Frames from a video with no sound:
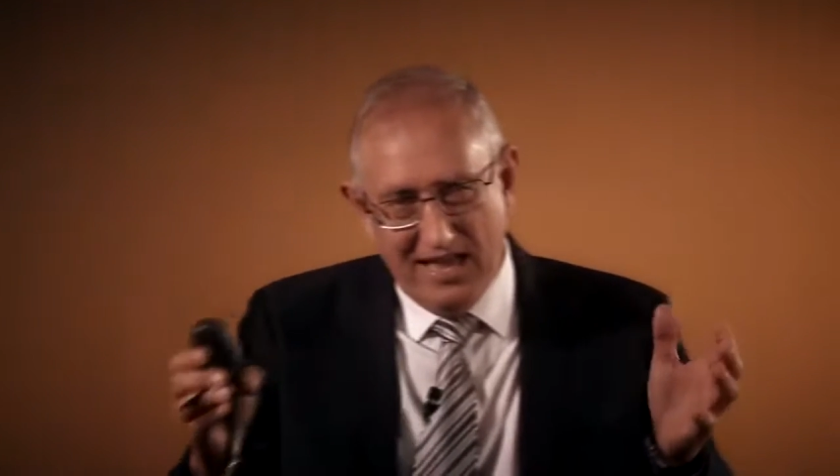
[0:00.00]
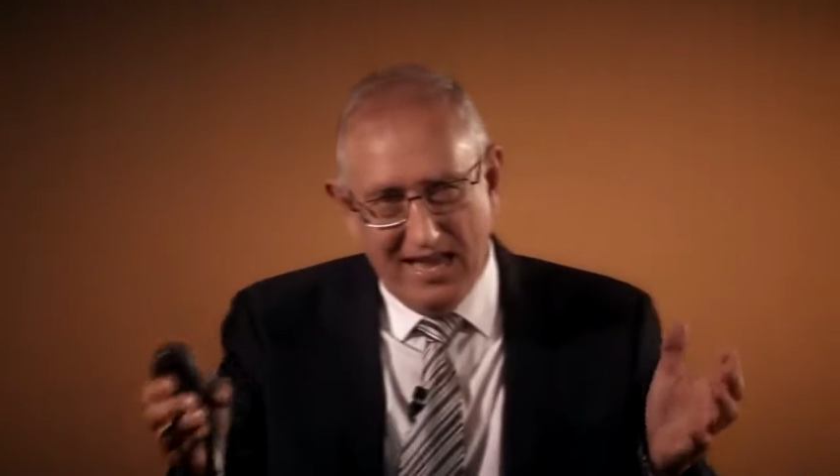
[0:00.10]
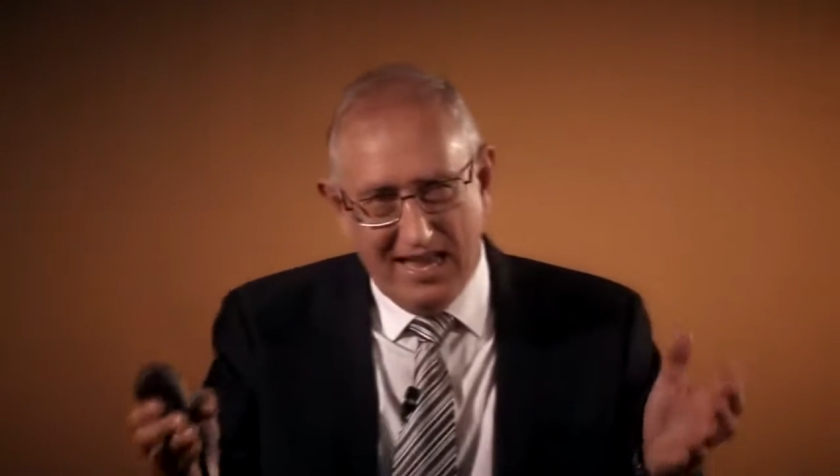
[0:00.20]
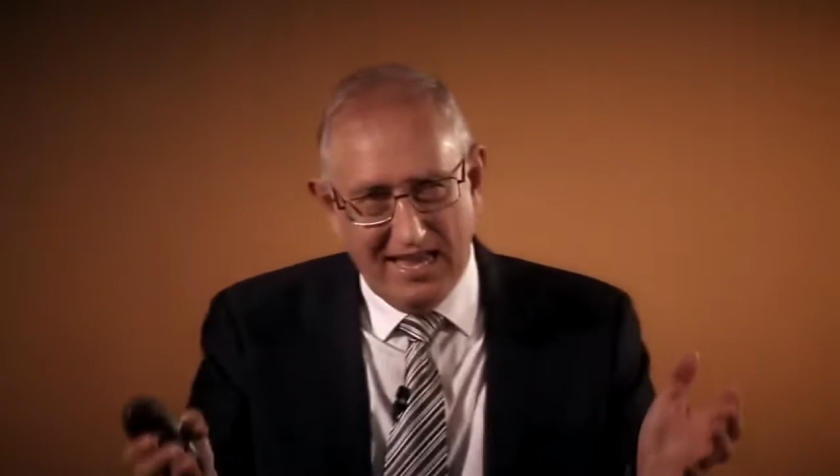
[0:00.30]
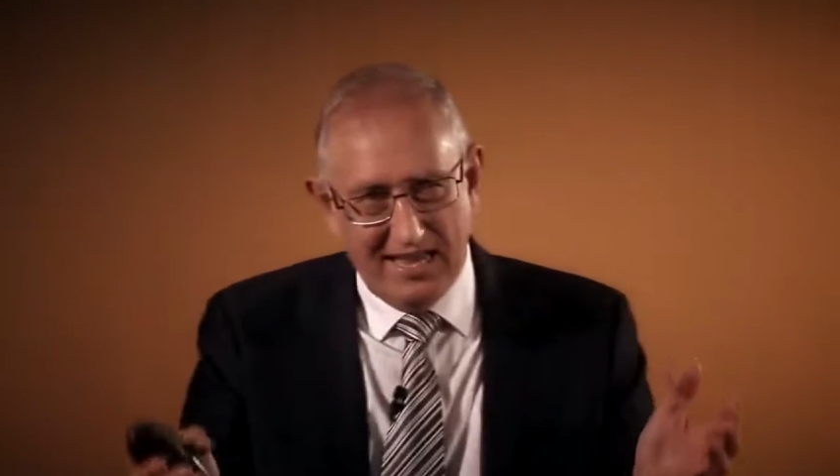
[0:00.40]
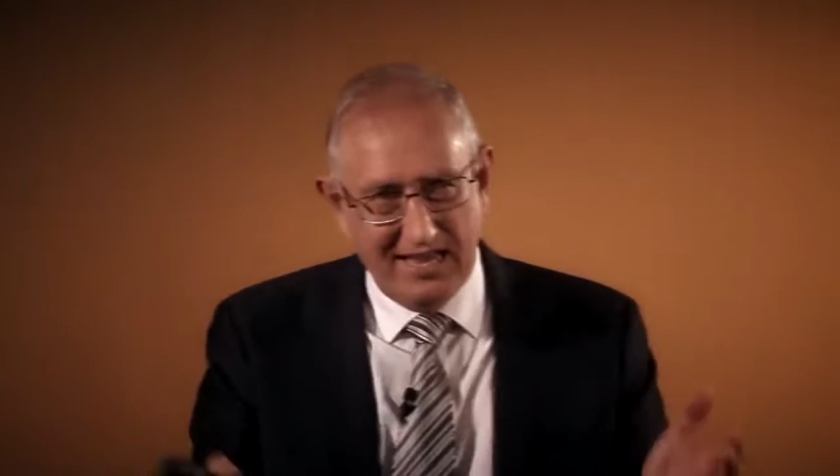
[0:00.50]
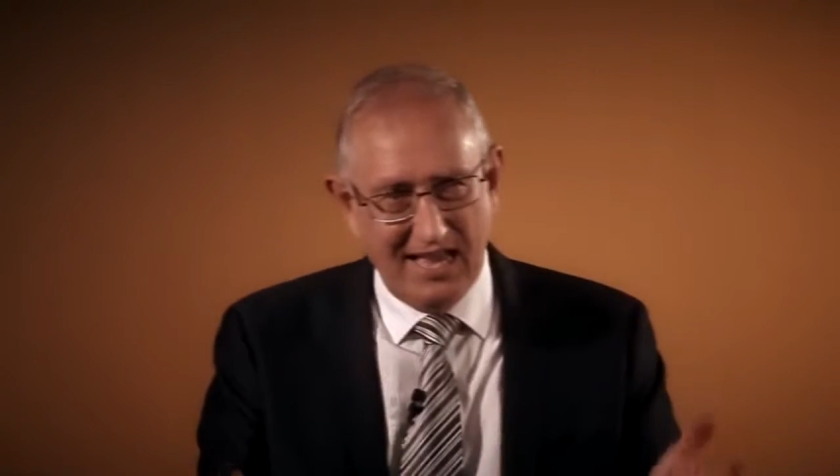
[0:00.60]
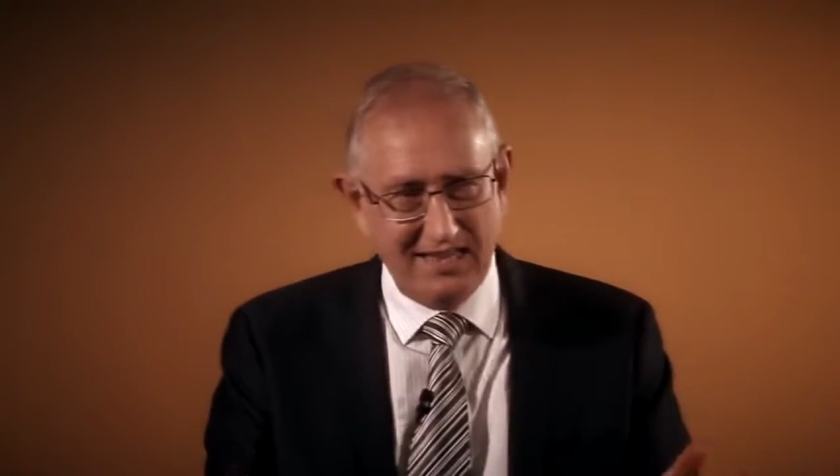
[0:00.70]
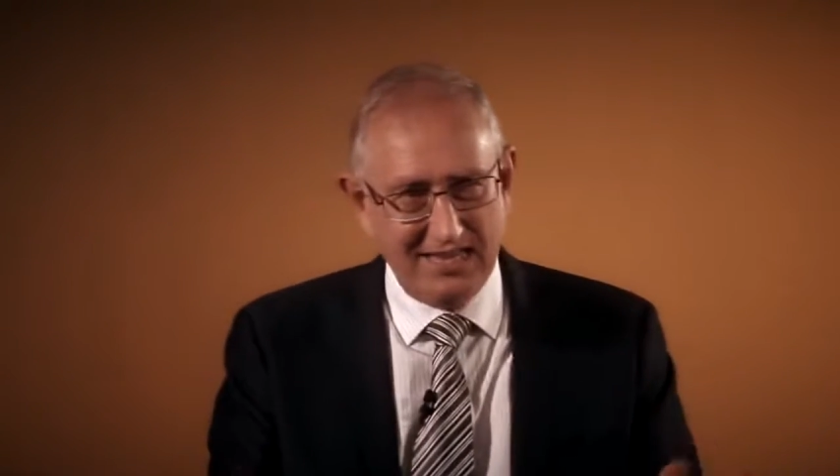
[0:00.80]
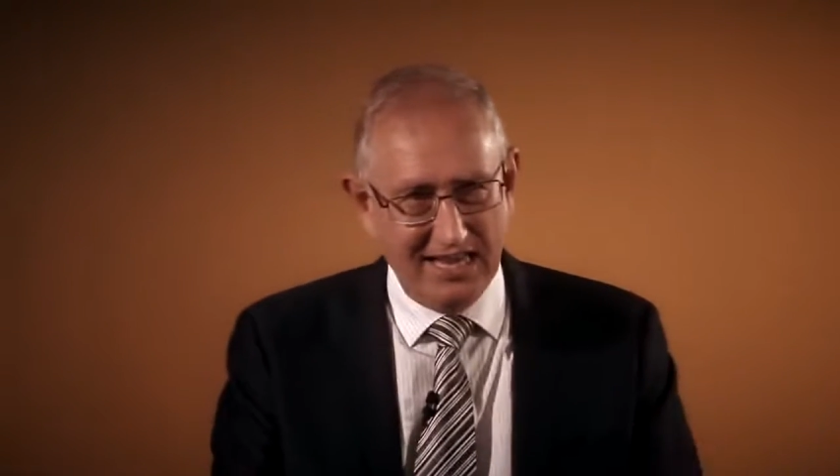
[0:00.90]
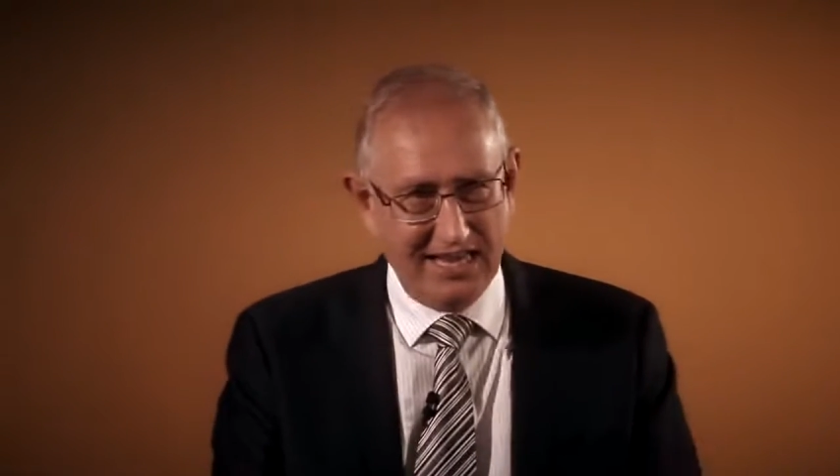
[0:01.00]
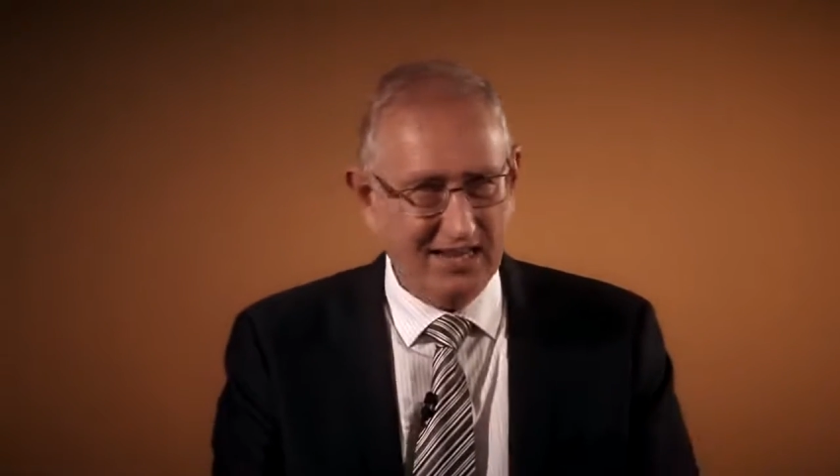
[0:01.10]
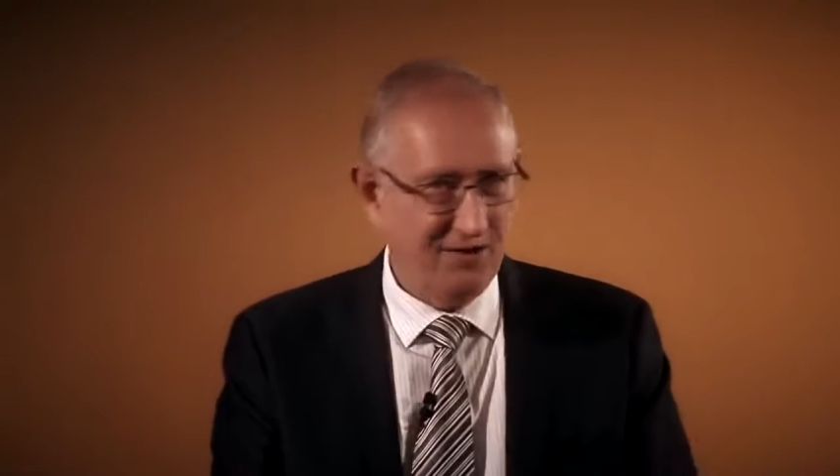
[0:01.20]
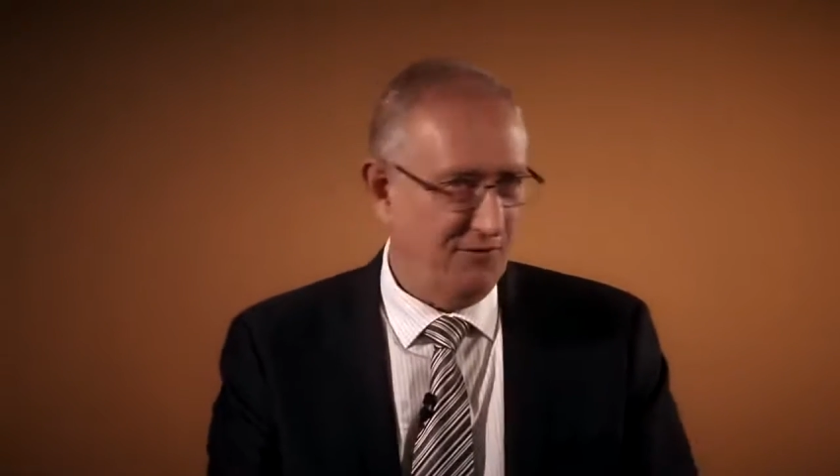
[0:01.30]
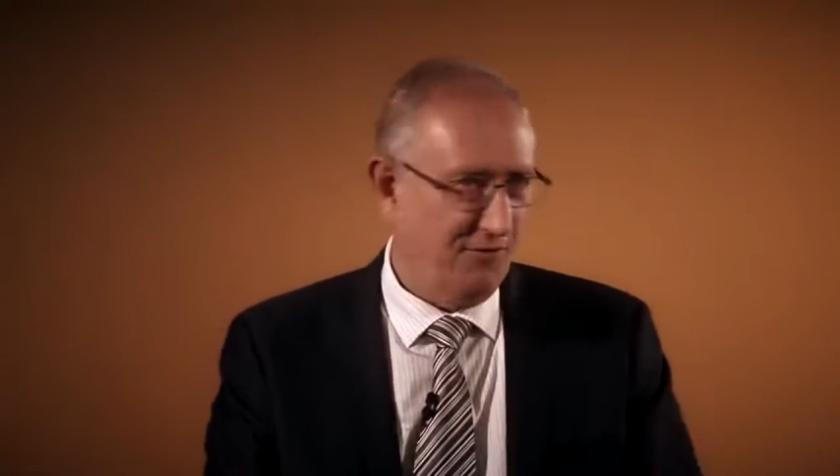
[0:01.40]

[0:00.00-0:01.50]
a Catholic